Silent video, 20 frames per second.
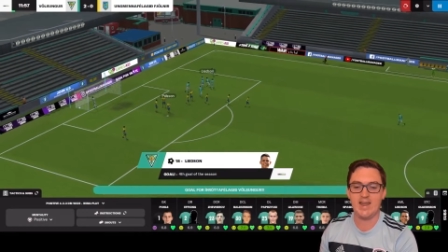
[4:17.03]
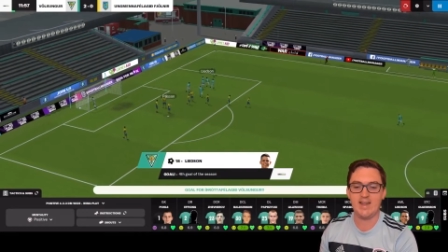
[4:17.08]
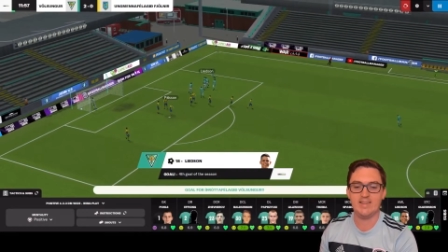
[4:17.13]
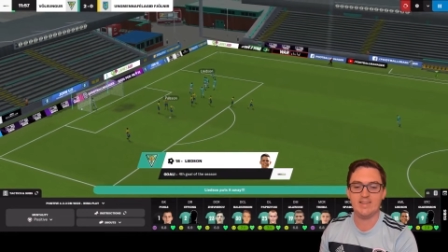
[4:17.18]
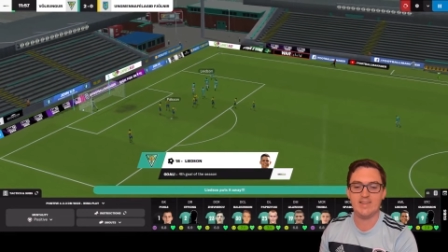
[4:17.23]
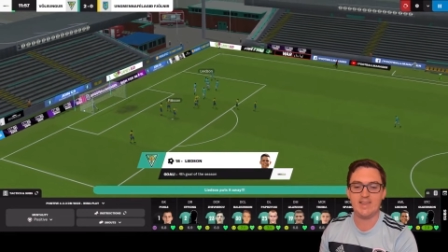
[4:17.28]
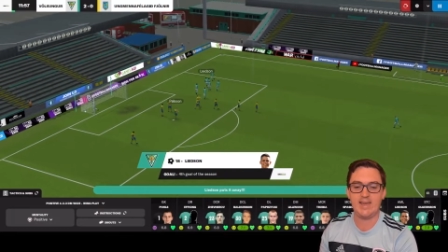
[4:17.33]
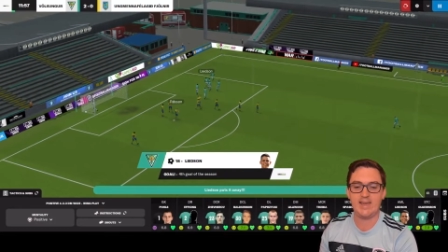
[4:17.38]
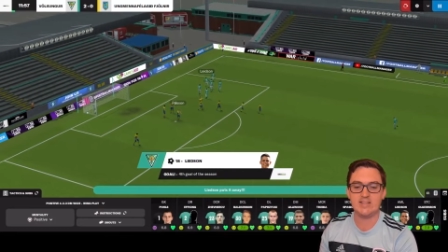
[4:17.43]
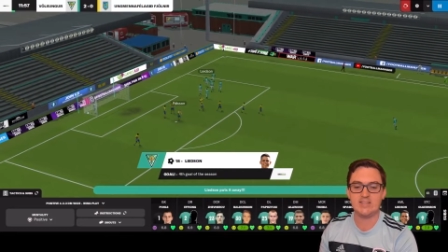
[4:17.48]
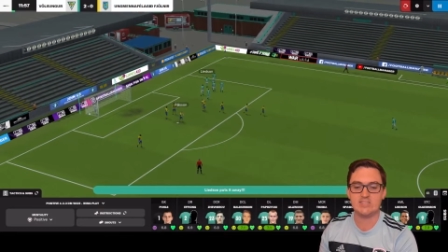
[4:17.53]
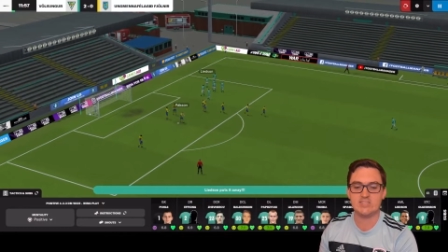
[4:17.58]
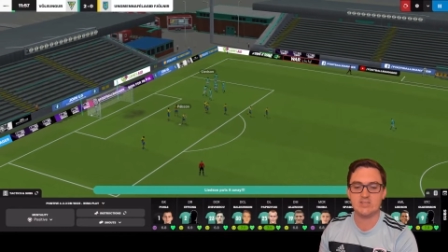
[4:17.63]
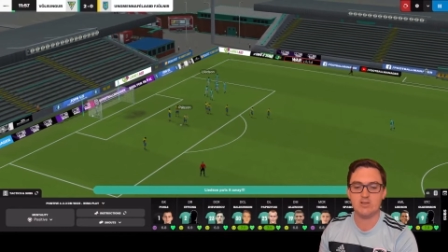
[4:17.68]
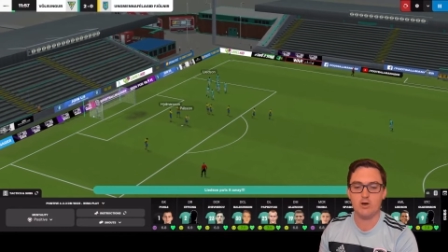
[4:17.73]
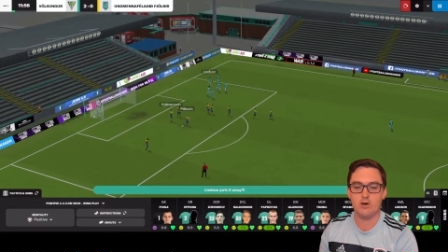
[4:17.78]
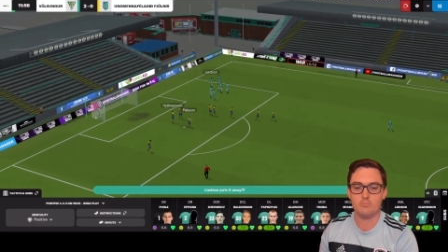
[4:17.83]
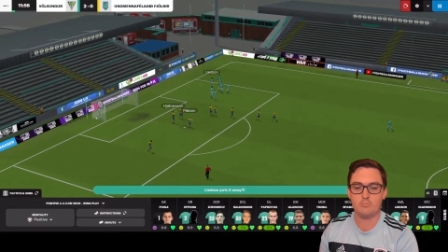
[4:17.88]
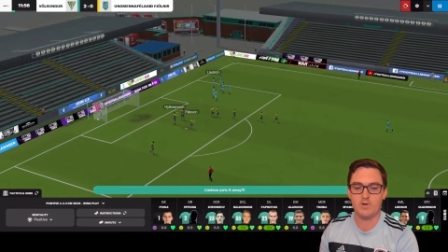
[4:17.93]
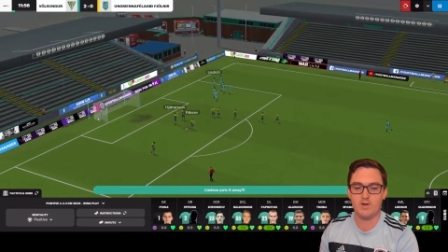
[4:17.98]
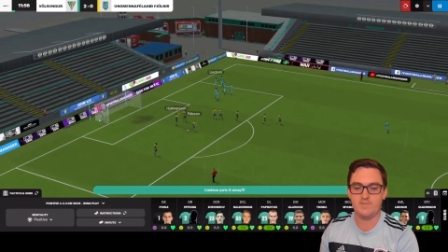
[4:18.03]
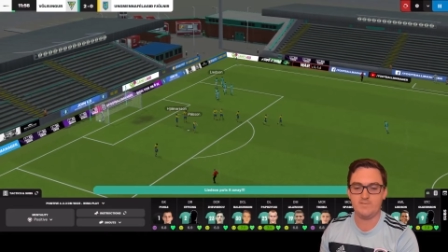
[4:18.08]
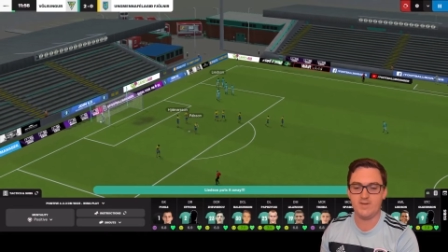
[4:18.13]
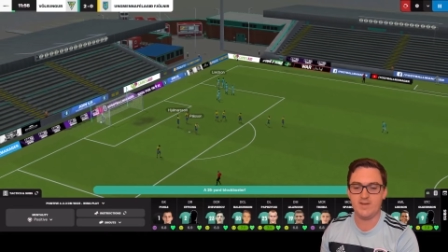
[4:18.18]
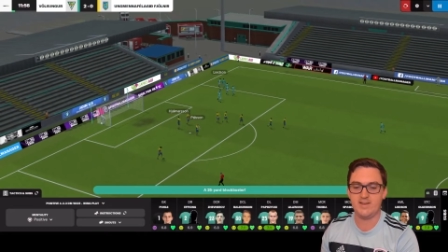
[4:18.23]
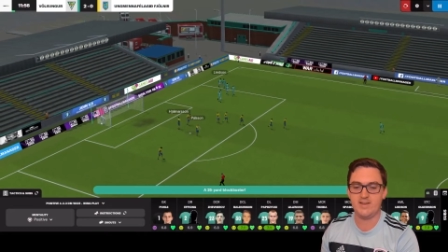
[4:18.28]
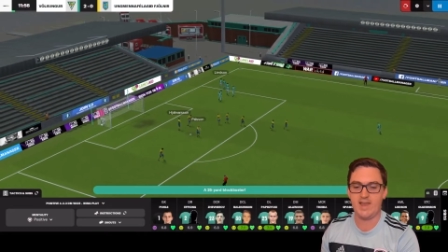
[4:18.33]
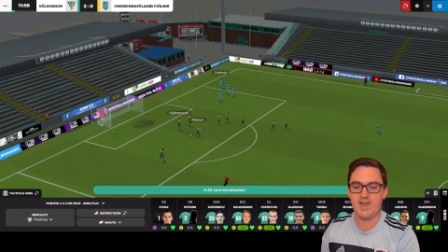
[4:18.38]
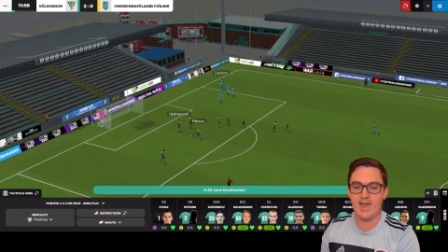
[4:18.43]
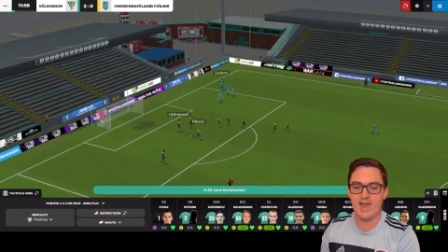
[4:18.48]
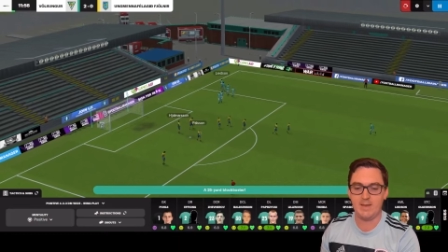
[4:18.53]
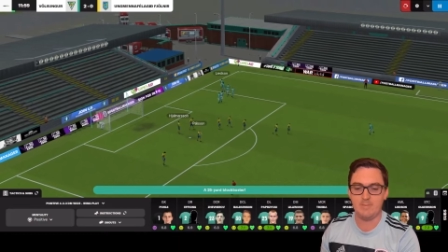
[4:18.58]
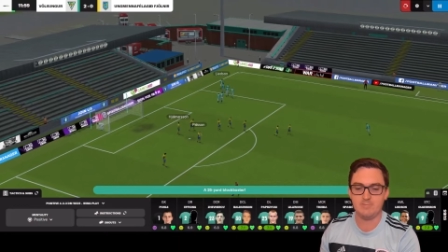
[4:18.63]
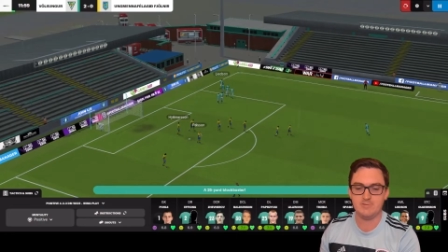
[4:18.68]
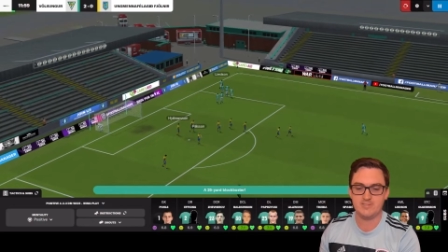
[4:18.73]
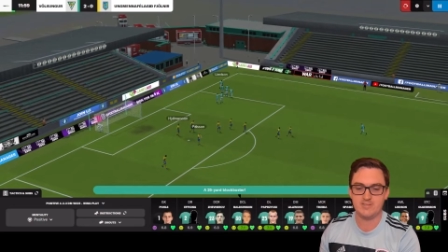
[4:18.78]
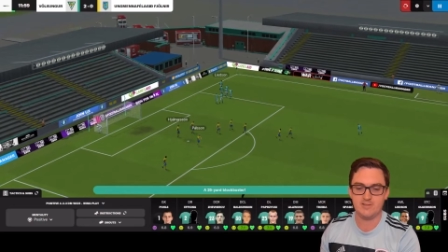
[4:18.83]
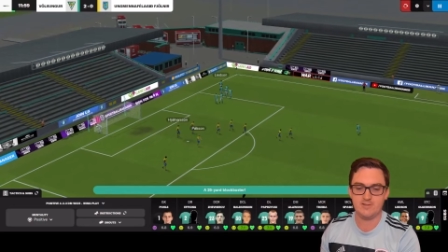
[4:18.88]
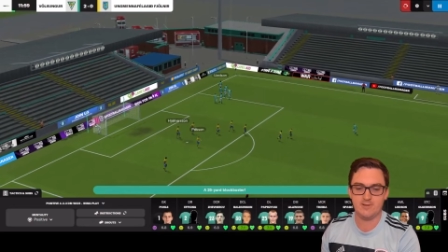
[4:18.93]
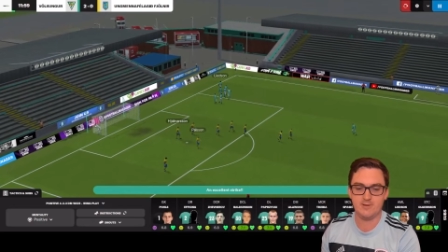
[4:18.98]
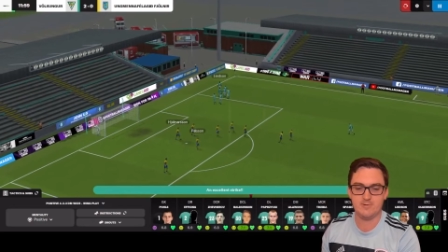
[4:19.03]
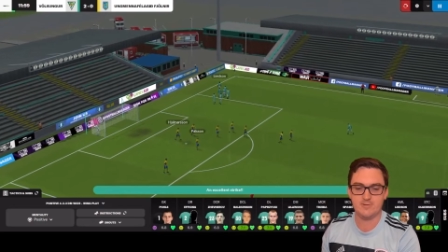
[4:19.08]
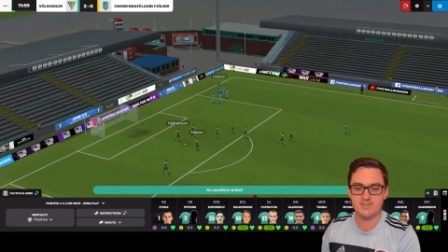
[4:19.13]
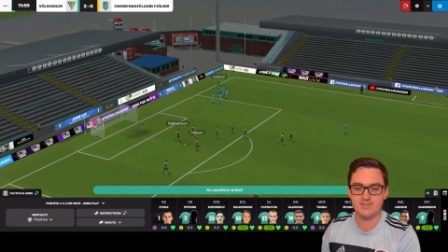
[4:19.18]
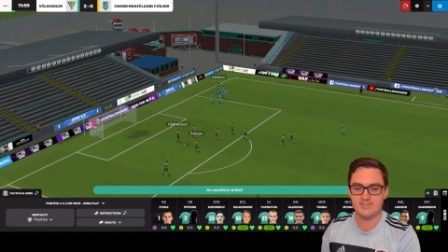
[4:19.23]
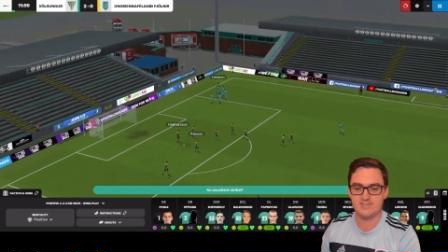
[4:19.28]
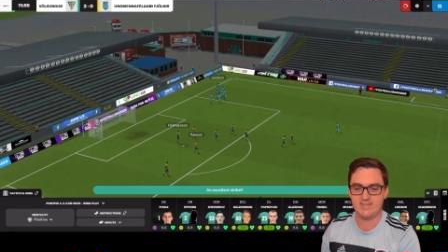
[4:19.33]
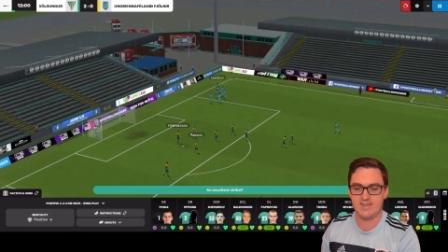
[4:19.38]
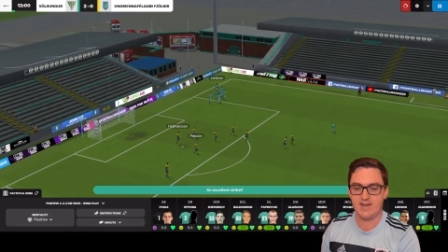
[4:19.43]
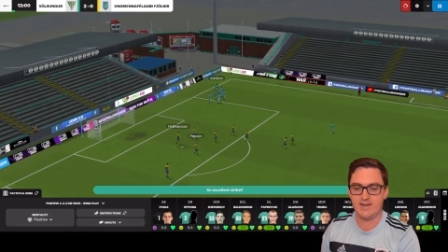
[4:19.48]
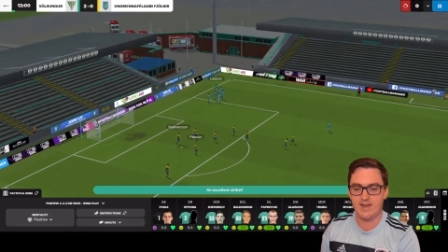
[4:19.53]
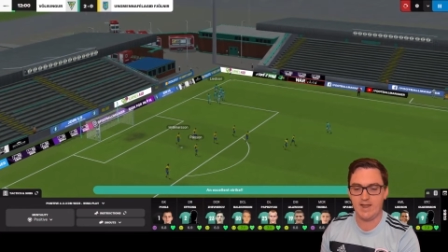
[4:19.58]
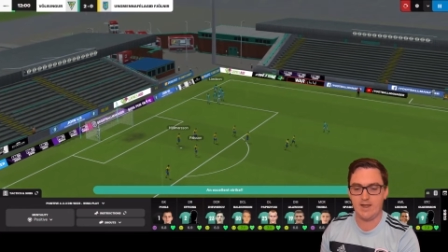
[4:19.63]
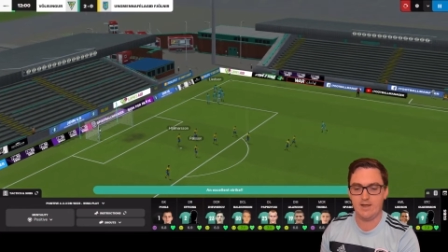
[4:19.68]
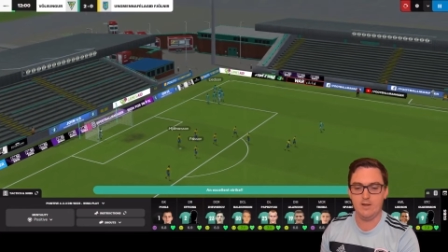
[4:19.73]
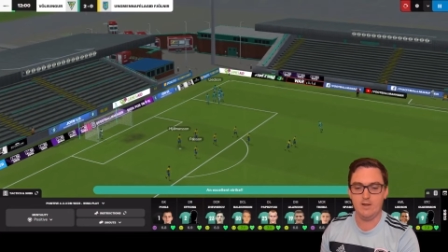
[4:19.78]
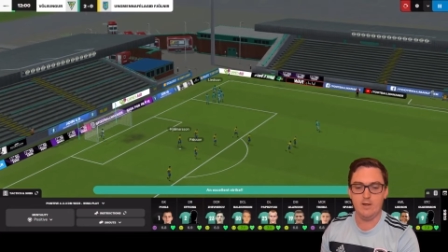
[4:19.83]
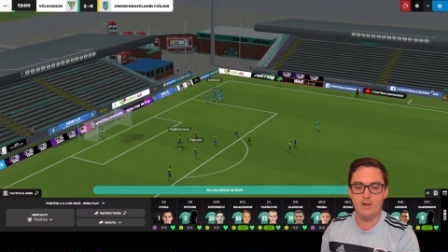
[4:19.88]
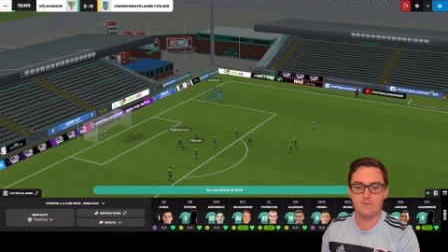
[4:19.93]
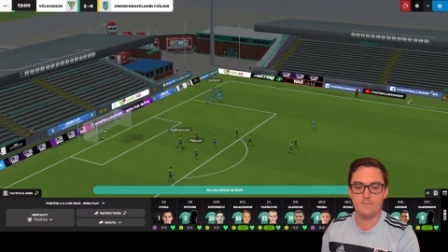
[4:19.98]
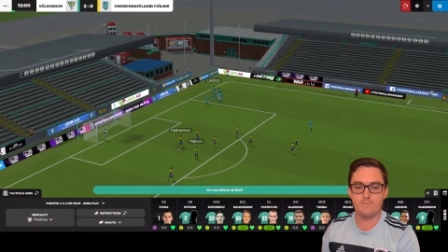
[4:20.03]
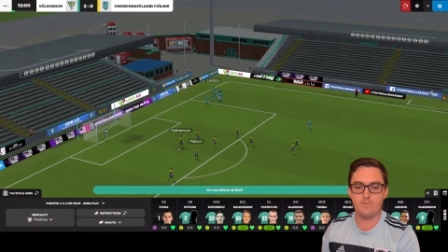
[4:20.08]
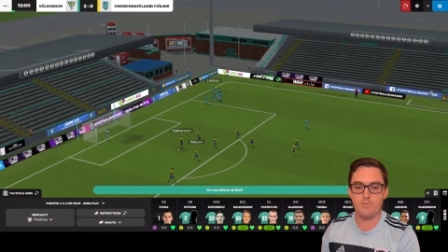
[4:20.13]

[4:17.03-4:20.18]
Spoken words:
and leads on with an absolute stunner